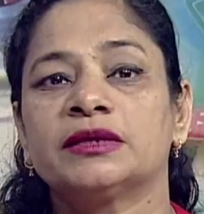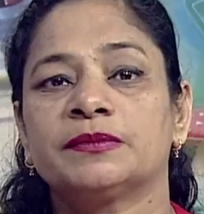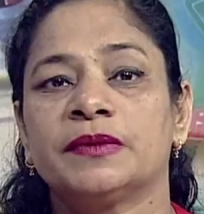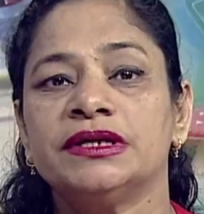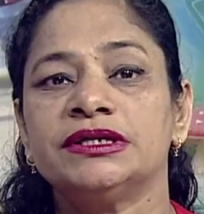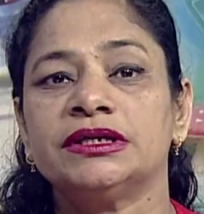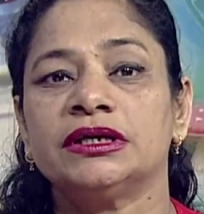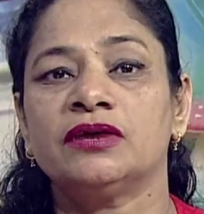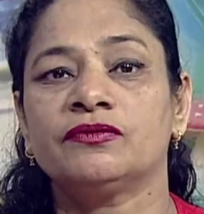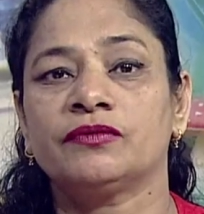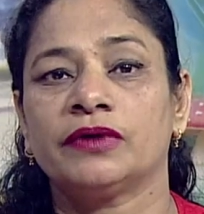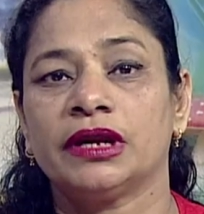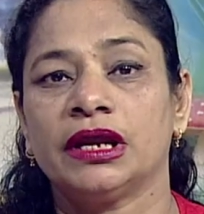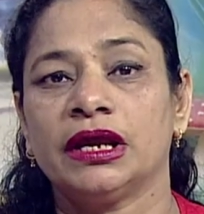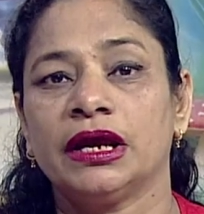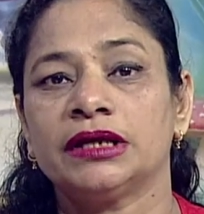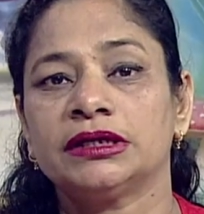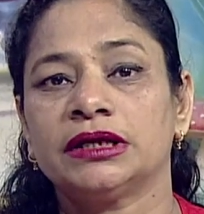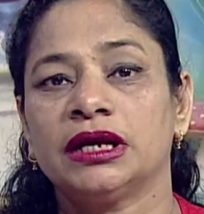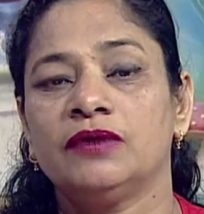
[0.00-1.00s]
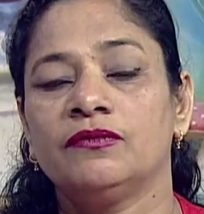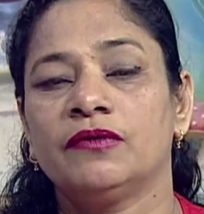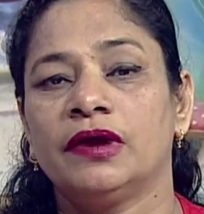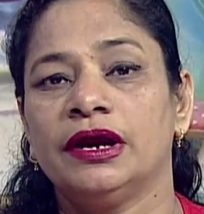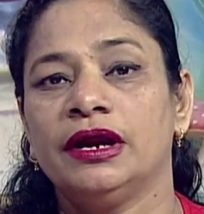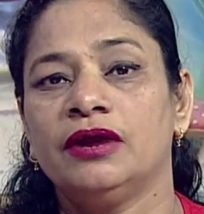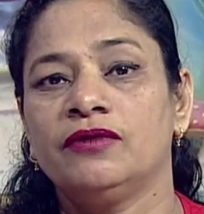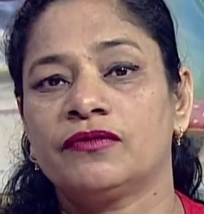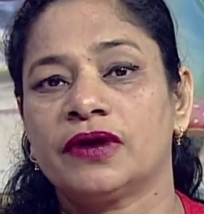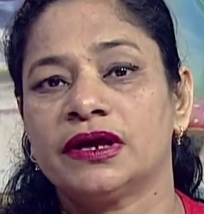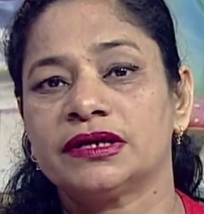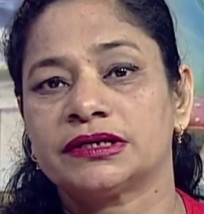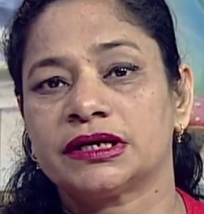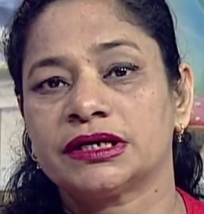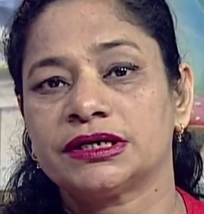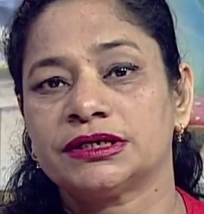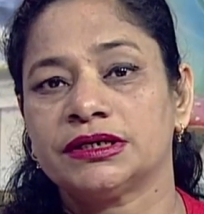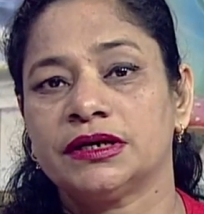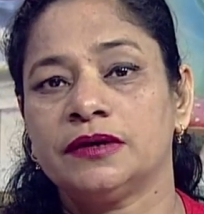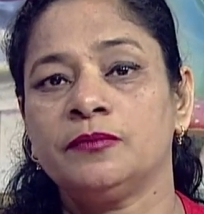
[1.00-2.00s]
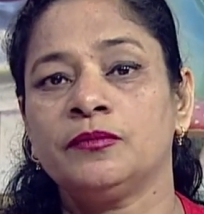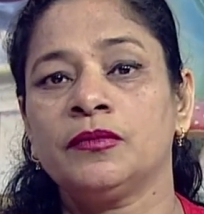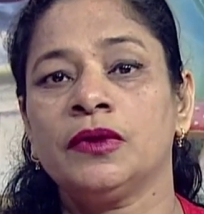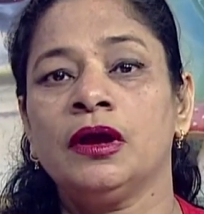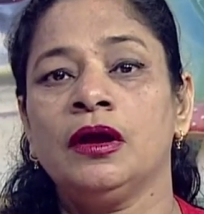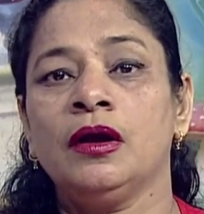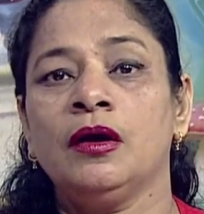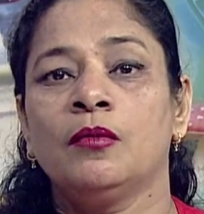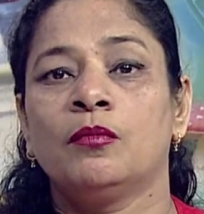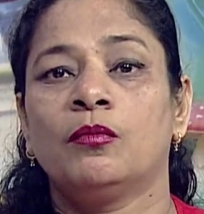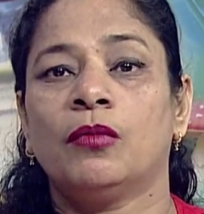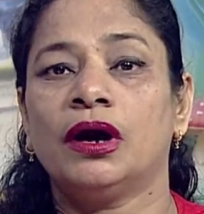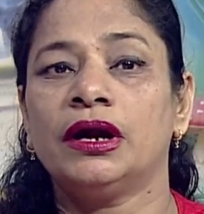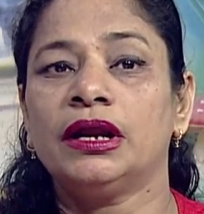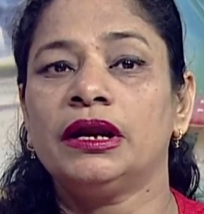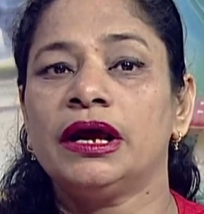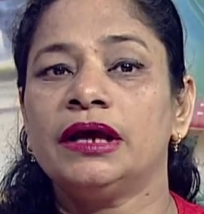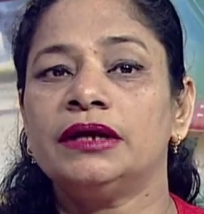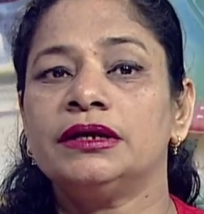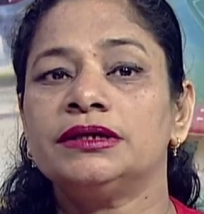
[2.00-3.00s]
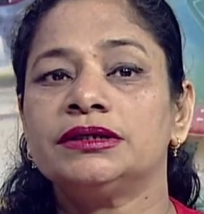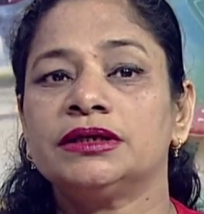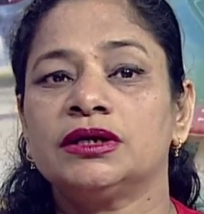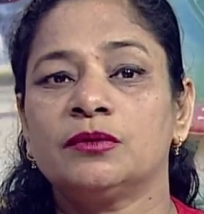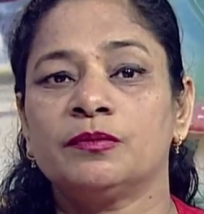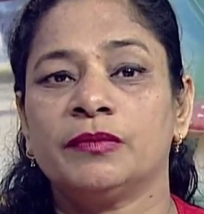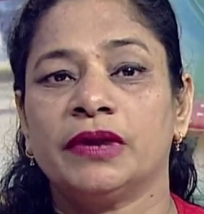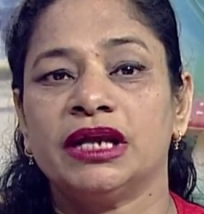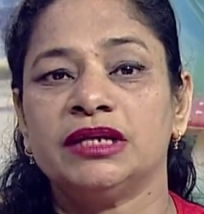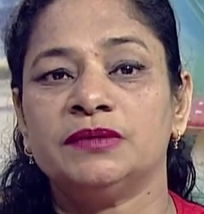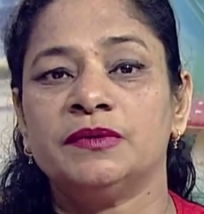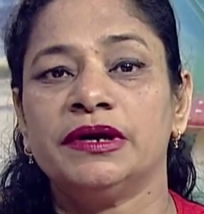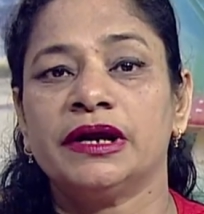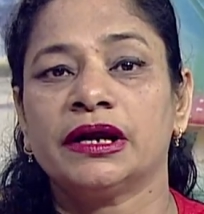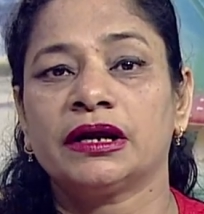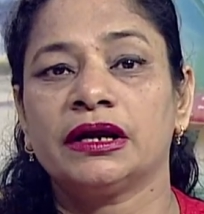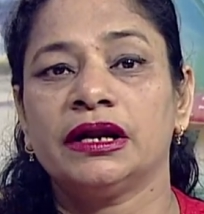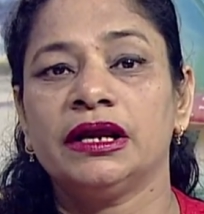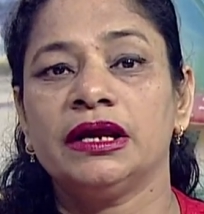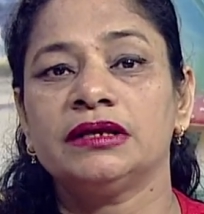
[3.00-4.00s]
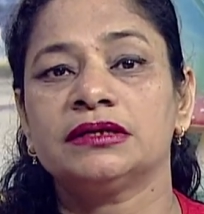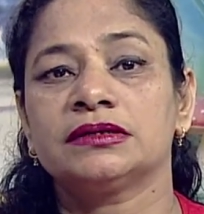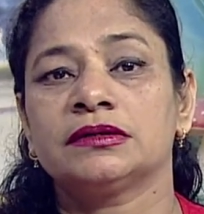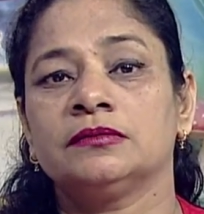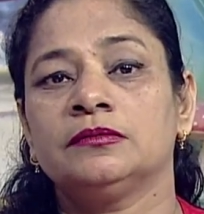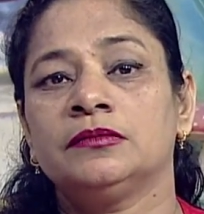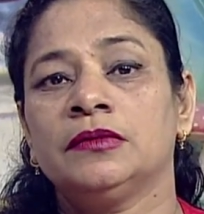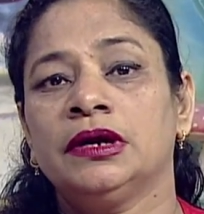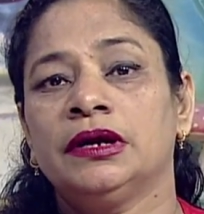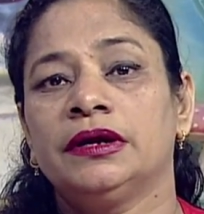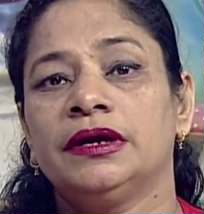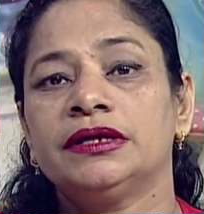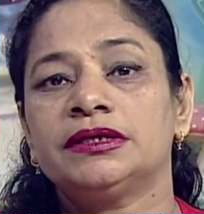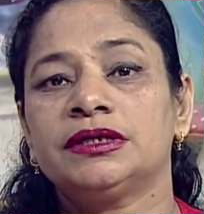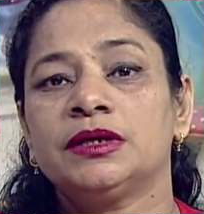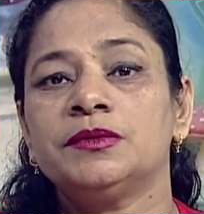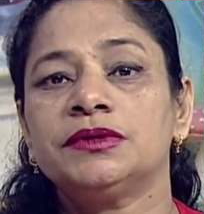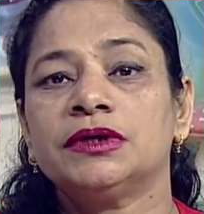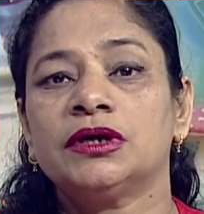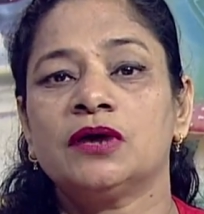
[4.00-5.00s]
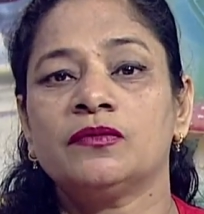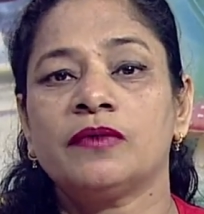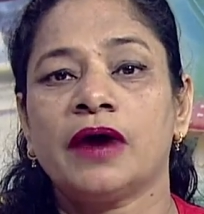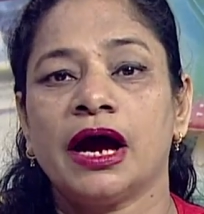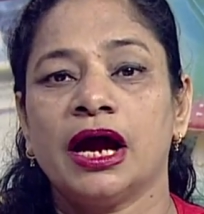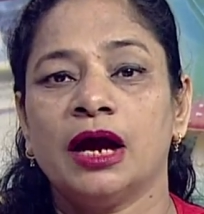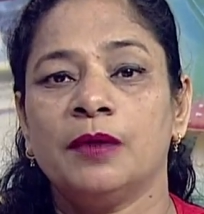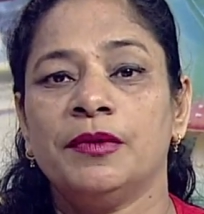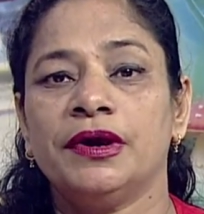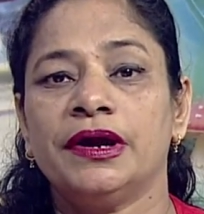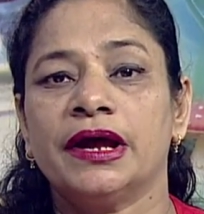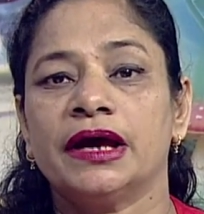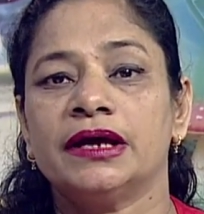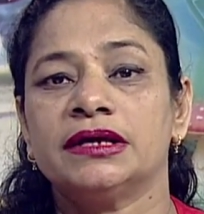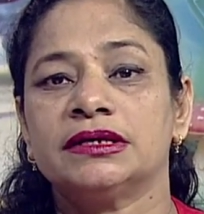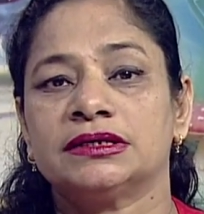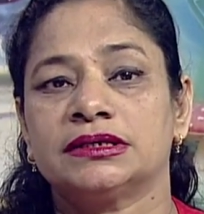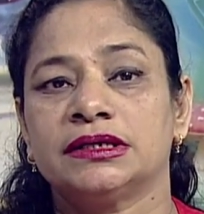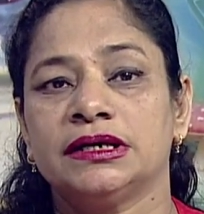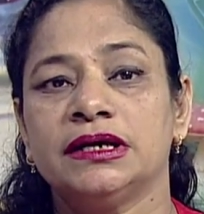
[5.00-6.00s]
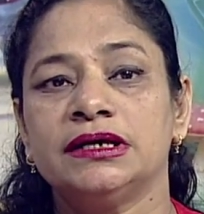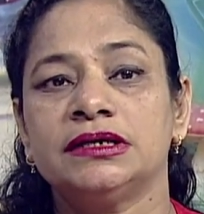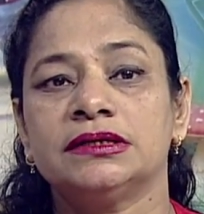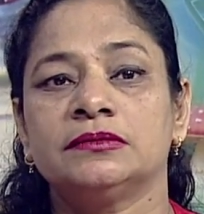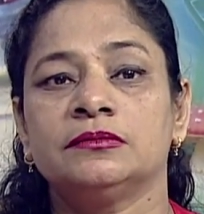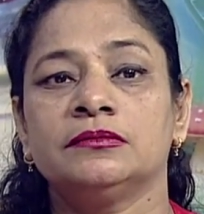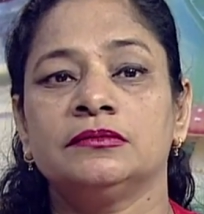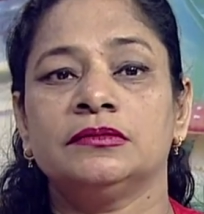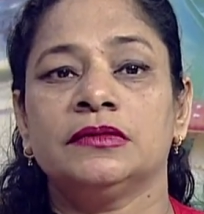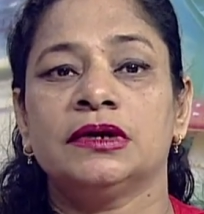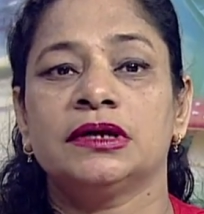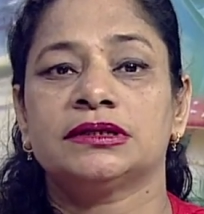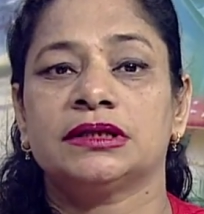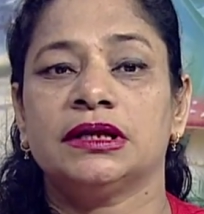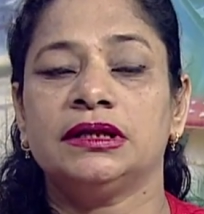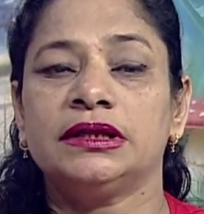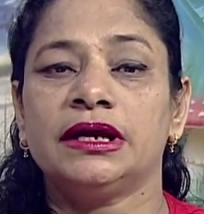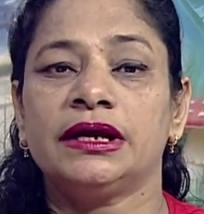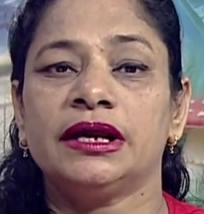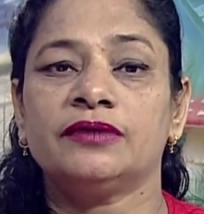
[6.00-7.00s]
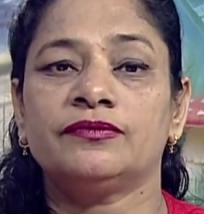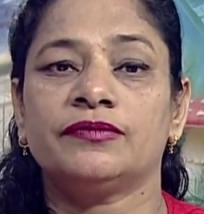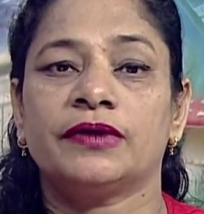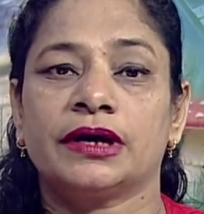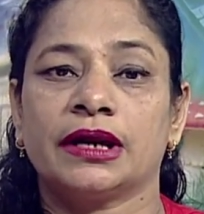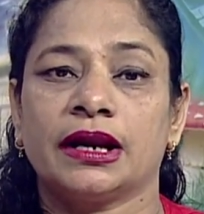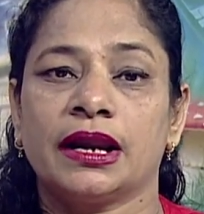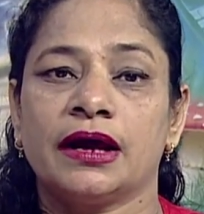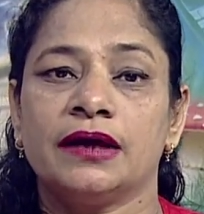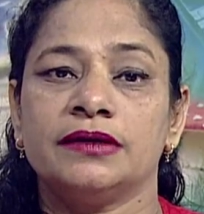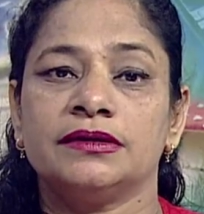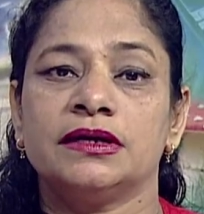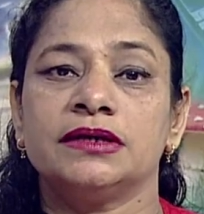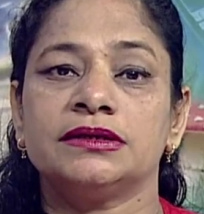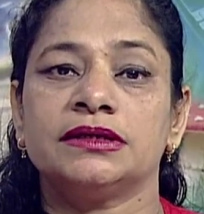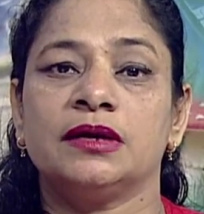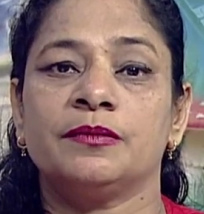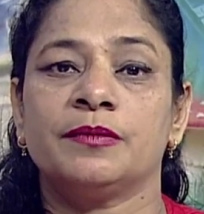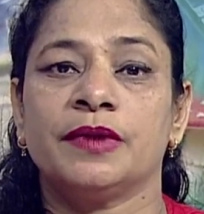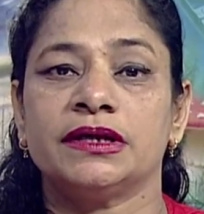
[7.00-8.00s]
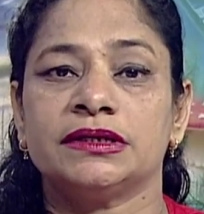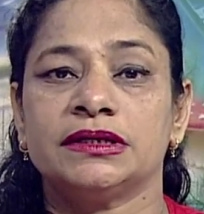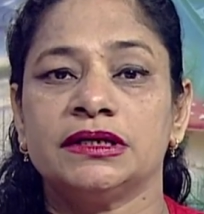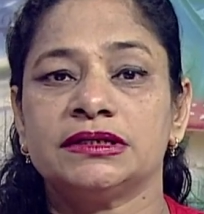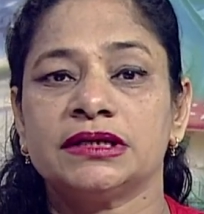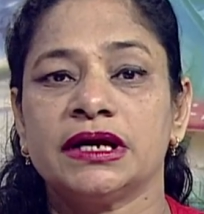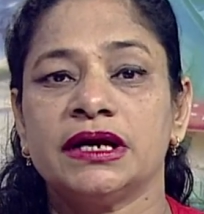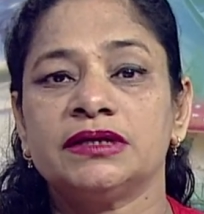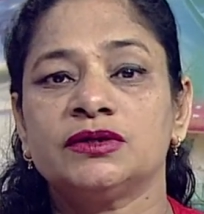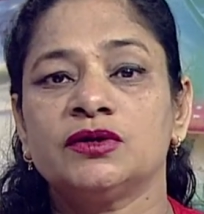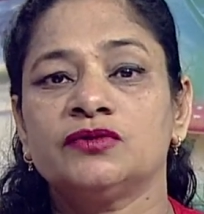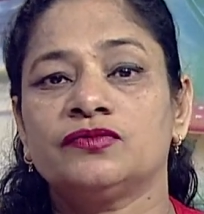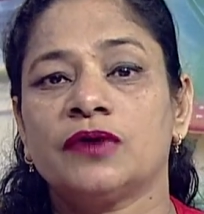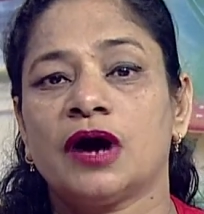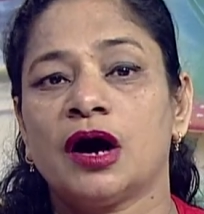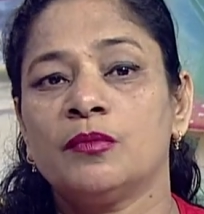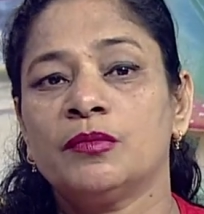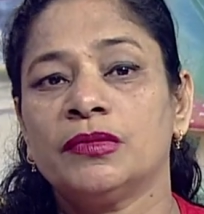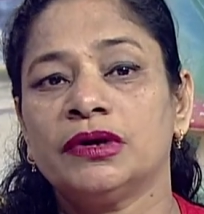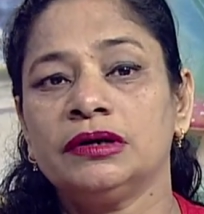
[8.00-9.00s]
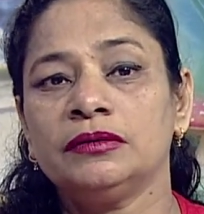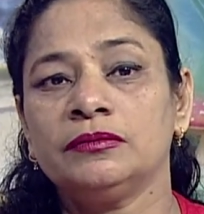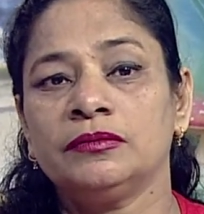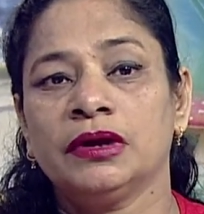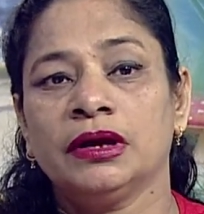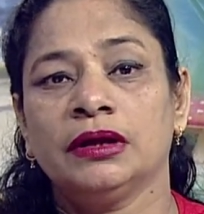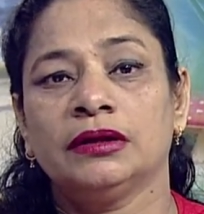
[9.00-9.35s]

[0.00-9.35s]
expansion of irrigation infrastructure, modernization of management techniques, distribution of hybridized seeds, synthetic fertilizers and pesticides to farmers.